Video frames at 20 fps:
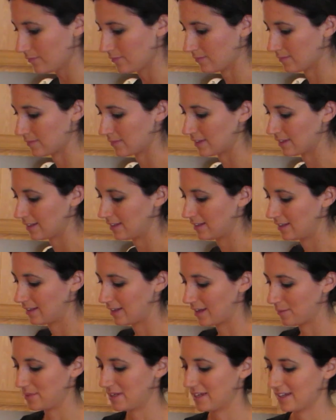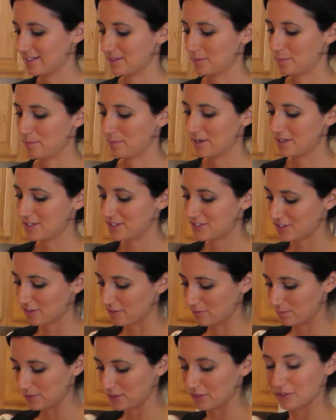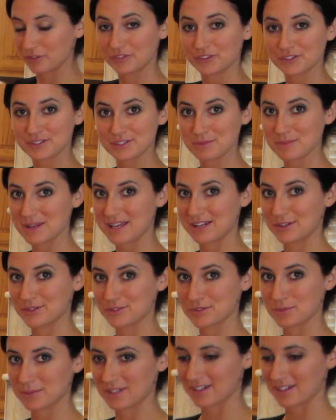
I picked a bunch of beautiful tomatoes from the